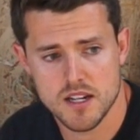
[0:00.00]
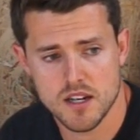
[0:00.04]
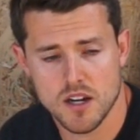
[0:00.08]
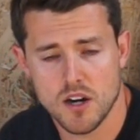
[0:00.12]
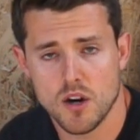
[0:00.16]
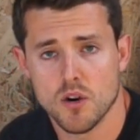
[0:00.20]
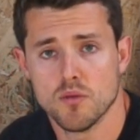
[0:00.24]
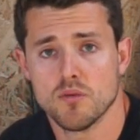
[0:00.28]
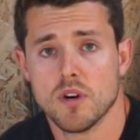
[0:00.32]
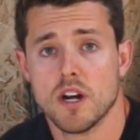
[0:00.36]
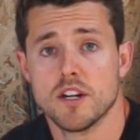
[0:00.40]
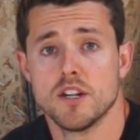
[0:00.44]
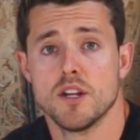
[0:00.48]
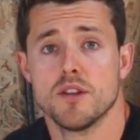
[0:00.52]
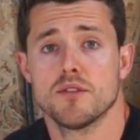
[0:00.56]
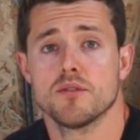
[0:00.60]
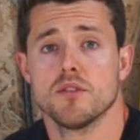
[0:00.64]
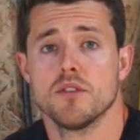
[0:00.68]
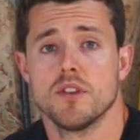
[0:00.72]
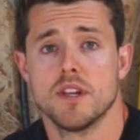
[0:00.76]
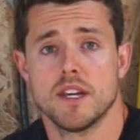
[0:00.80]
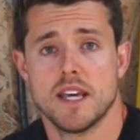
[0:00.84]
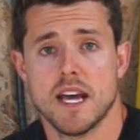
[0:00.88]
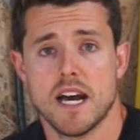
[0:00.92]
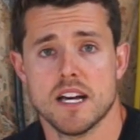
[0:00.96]
I'll run you
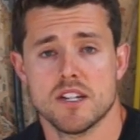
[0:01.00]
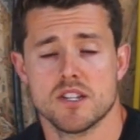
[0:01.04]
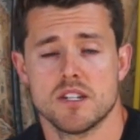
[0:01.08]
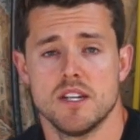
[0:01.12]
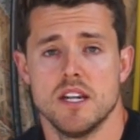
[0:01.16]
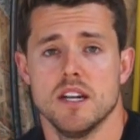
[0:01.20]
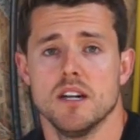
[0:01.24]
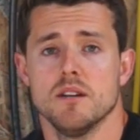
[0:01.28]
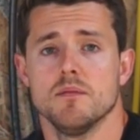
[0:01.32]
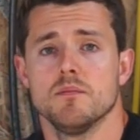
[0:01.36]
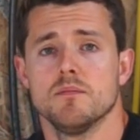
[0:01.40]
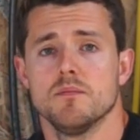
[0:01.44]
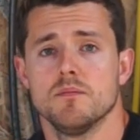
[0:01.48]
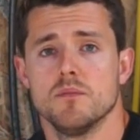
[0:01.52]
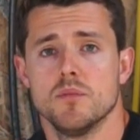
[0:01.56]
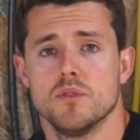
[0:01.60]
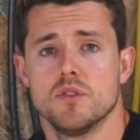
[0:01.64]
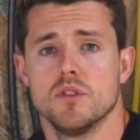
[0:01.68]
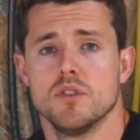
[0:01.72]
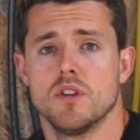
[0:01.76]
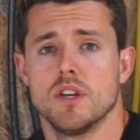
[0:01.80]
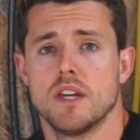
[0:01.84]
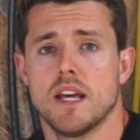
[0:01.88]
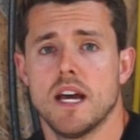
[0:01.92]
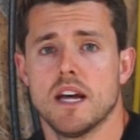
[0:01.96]
through the gas now. We'll
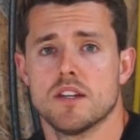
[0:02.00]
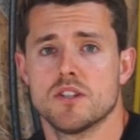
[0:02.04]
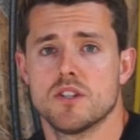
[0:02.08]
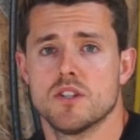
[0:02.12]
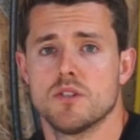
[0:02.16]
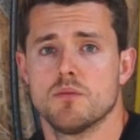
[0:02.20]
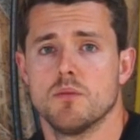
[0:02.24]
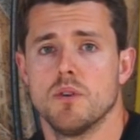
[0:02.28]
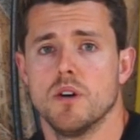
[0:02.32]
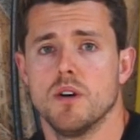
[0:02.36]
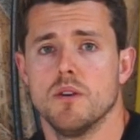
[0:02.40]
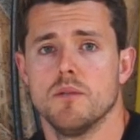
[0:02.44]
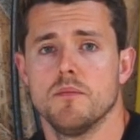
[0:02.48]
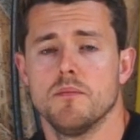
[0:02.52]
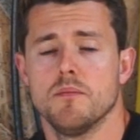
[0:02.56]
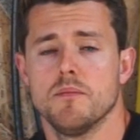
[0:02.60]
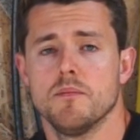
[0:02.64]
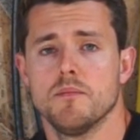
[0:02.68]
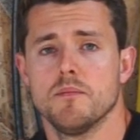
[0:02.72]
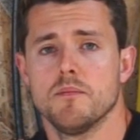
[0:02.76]
do the gas as well.